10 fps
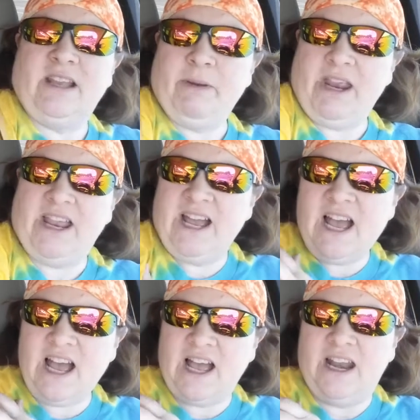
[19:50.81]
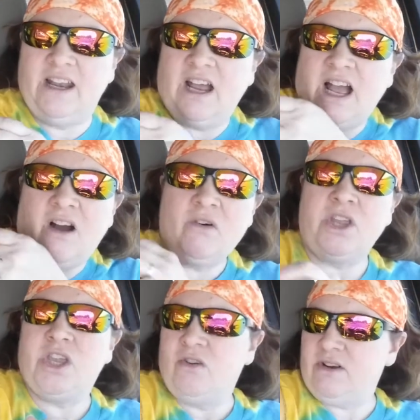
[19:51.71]
I mean, God, how
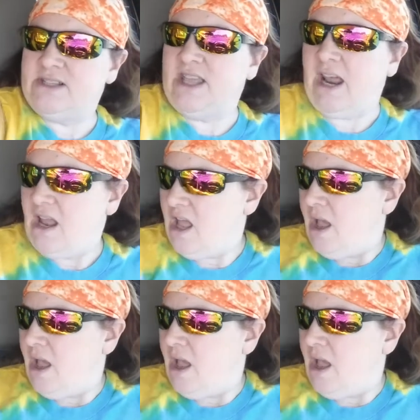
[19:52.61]
cute is that?